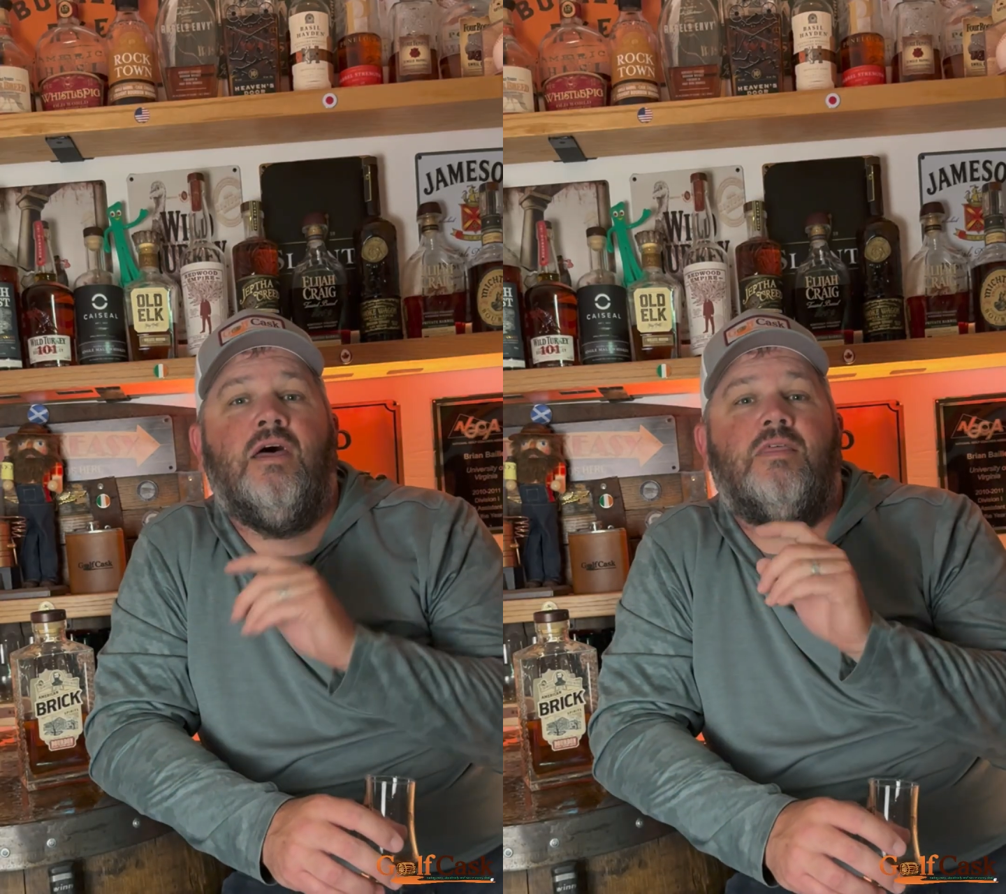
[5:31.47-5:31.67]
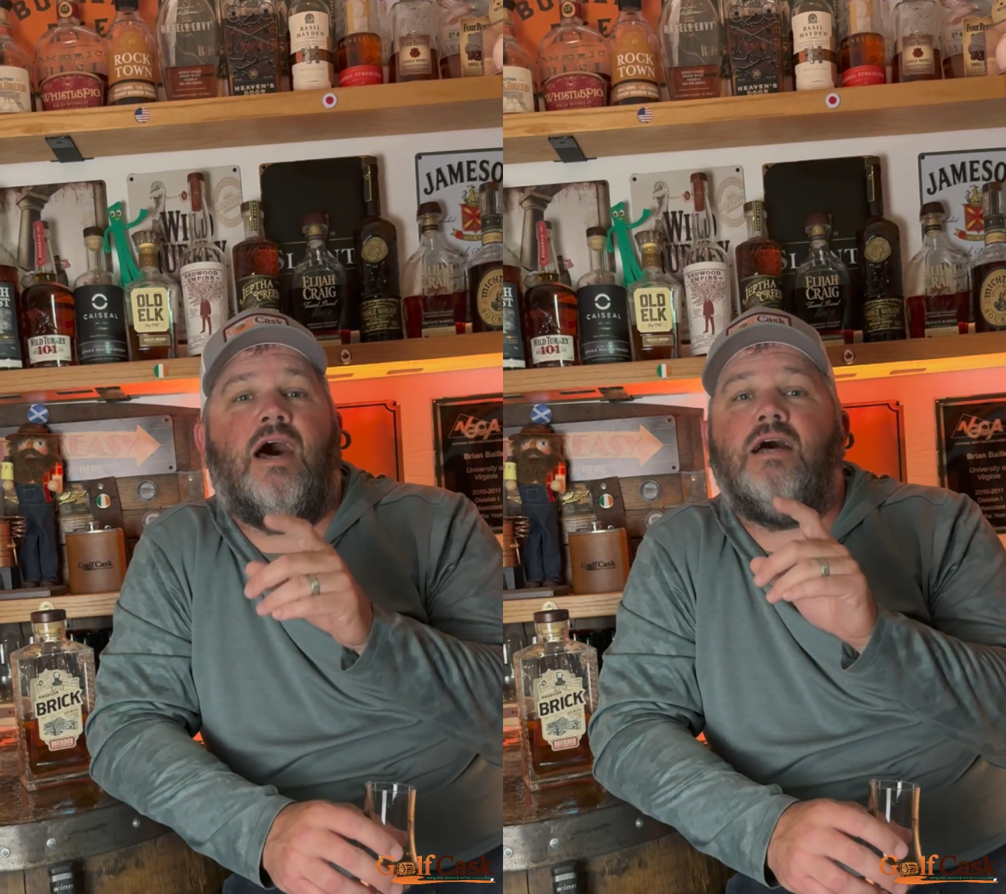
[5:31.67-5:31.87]

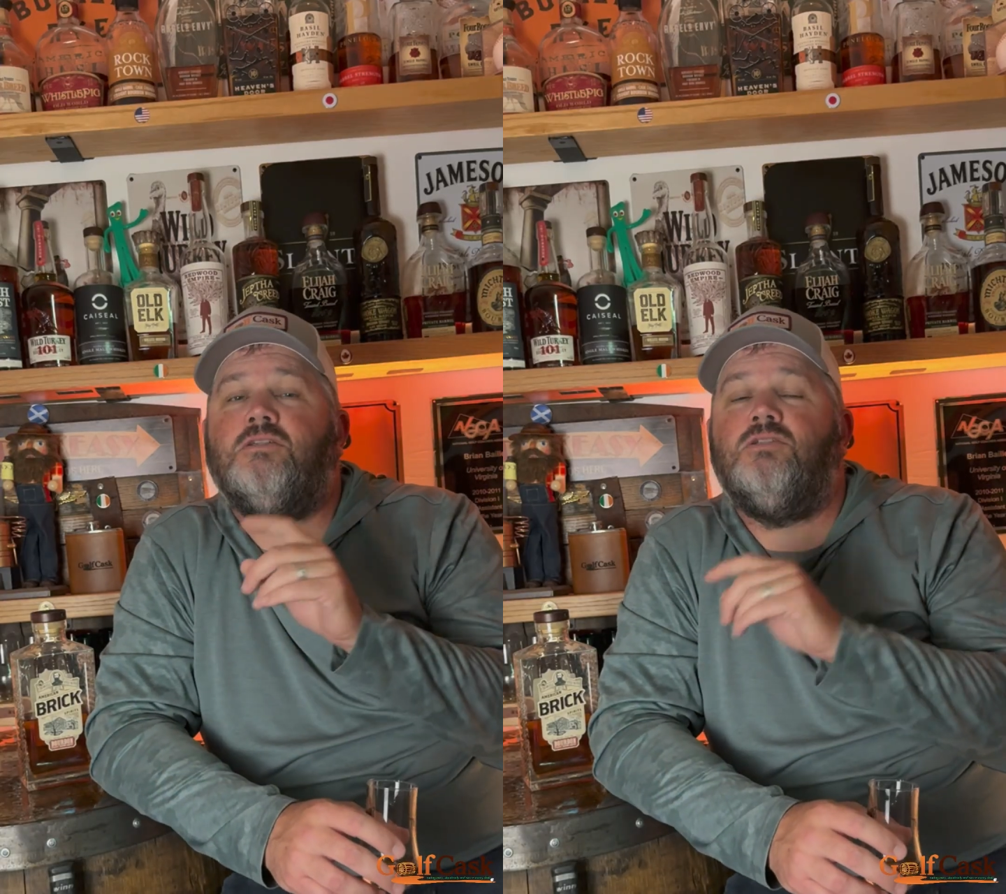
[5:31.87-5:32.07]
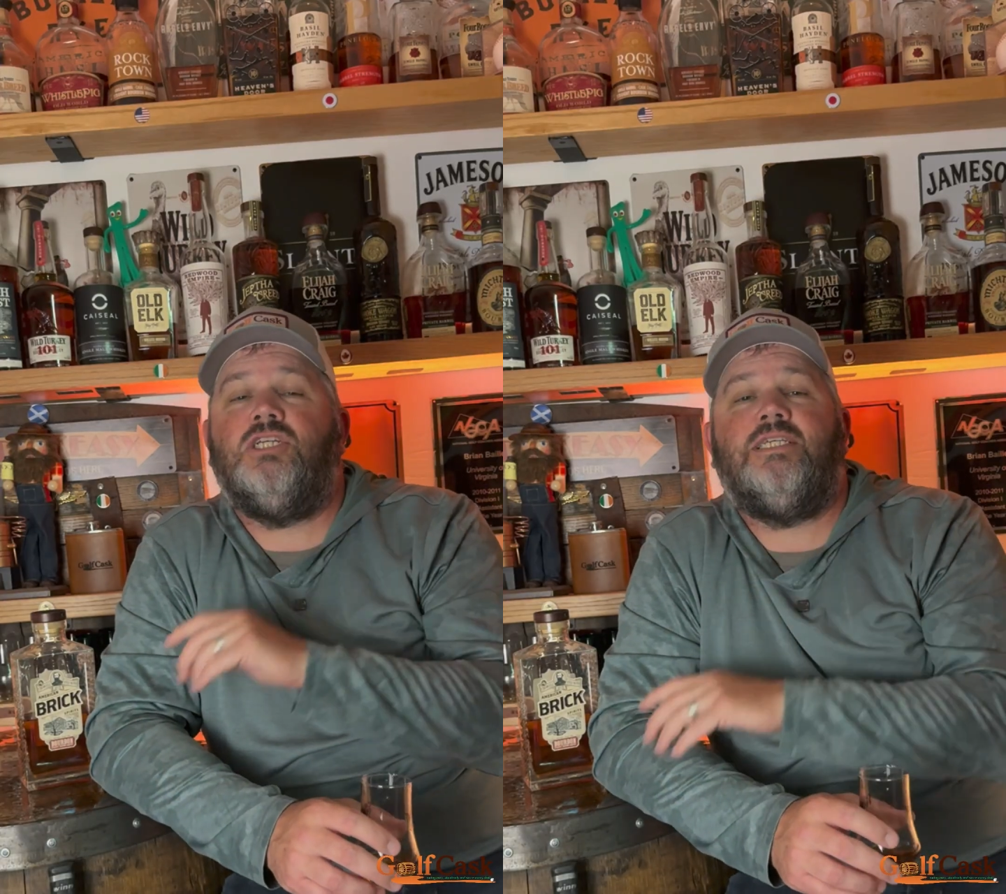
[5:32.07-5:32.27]
the
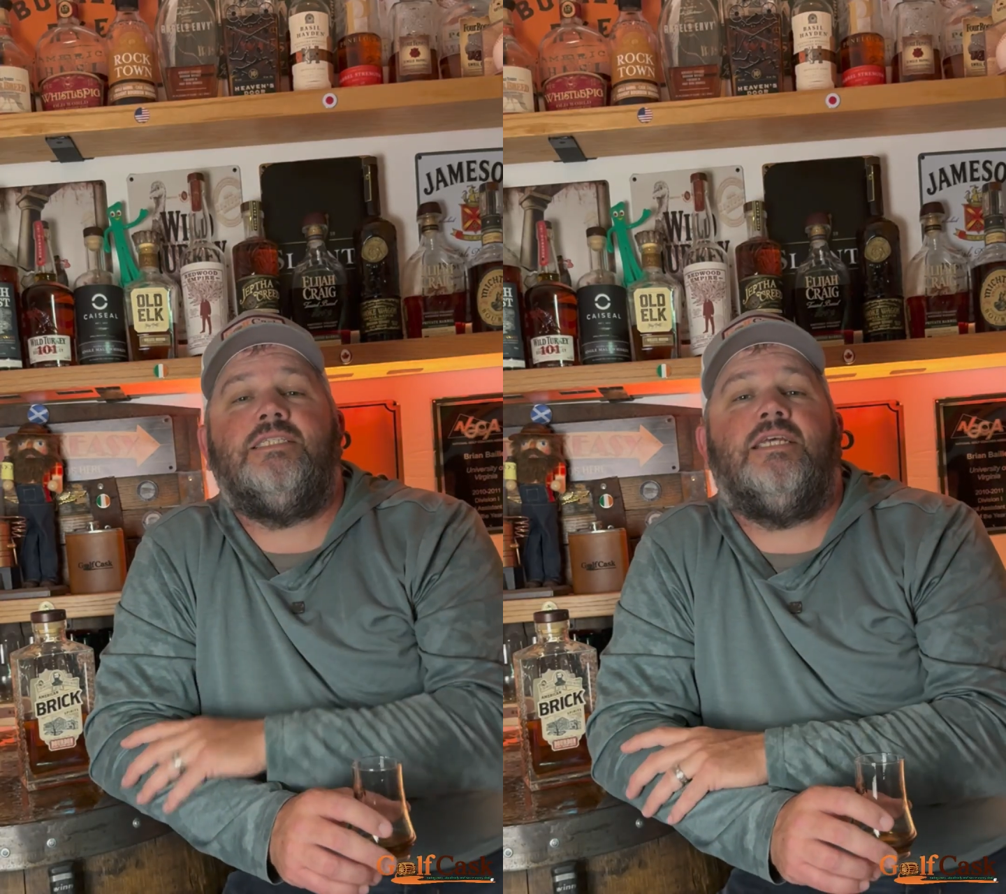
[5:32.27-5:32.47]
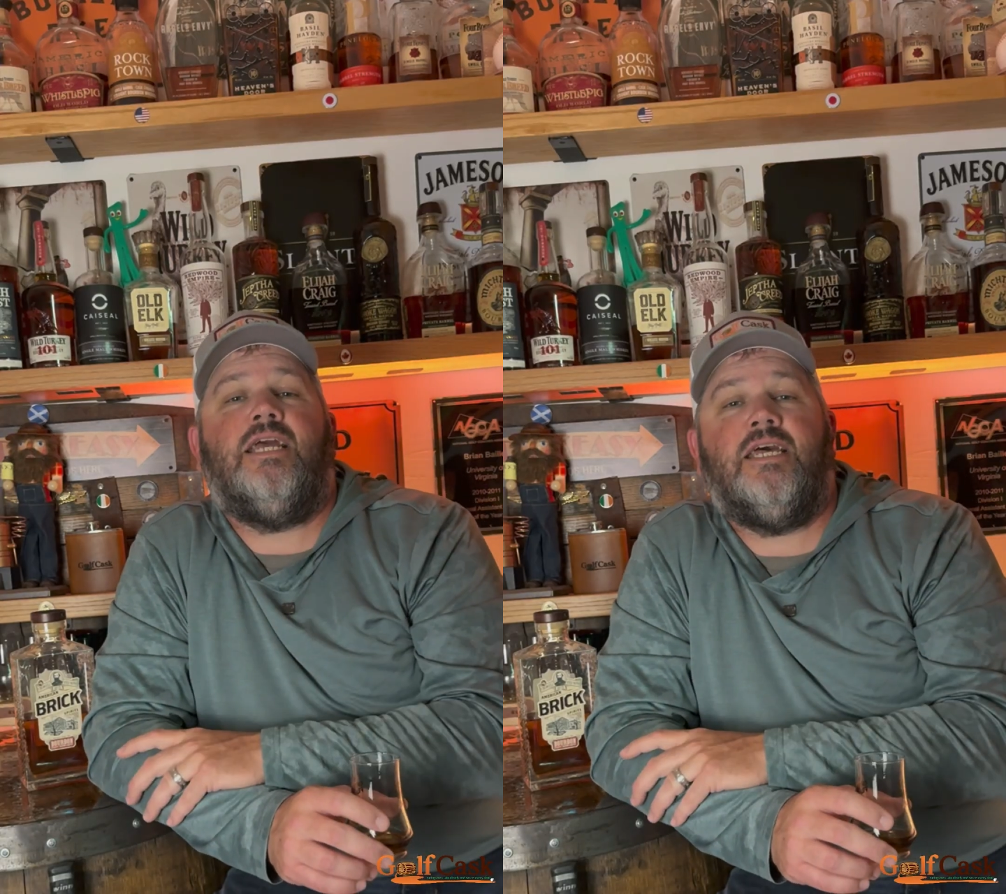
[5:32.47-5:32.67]
hosel just
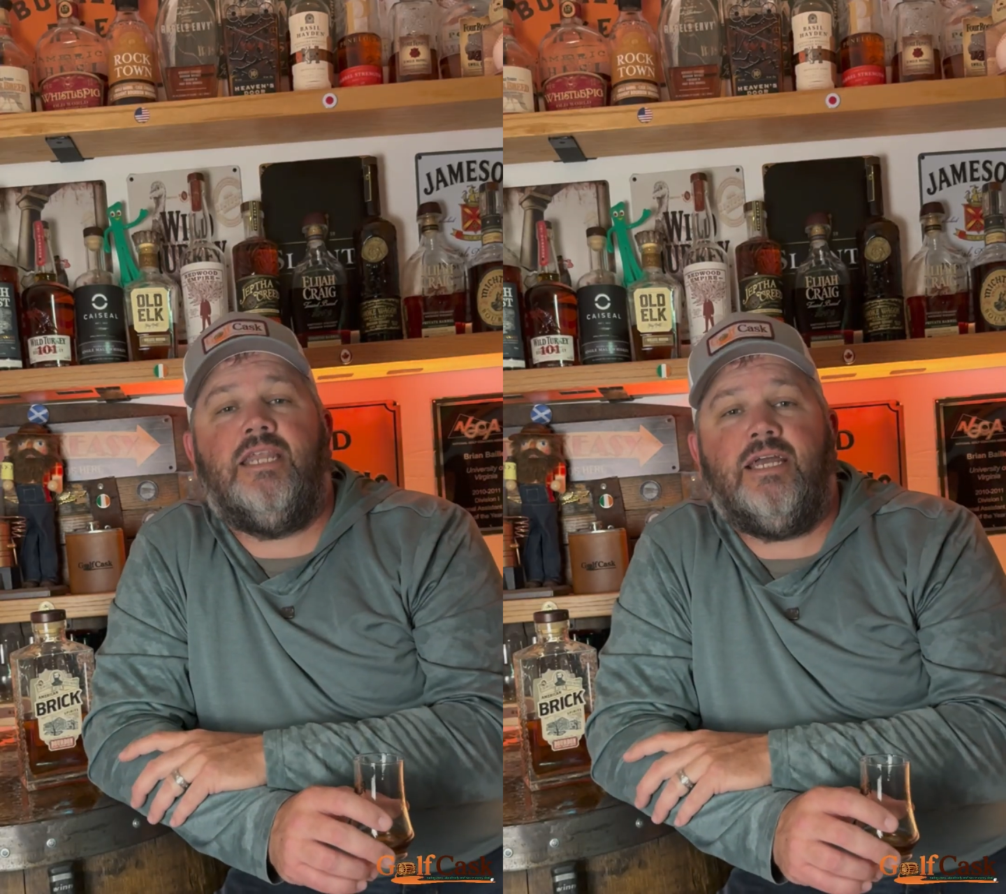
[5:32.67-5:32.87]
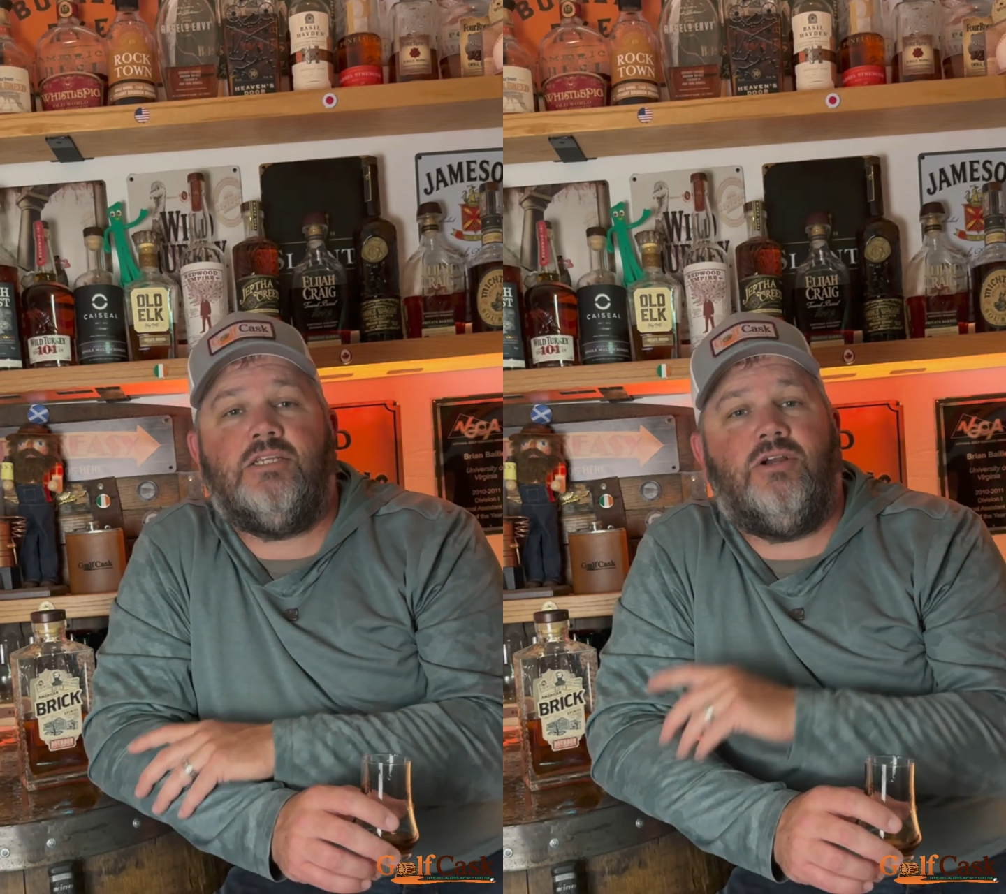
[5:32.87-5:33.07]
isn't a
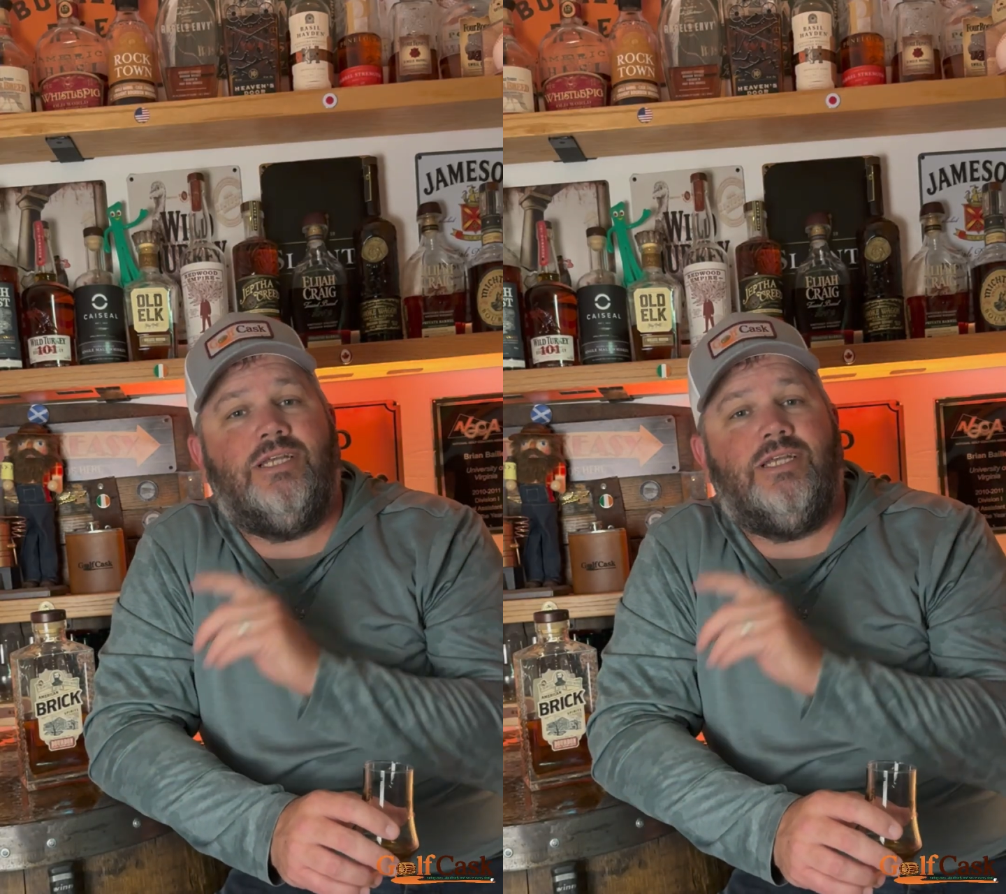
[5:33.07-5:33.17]
connector,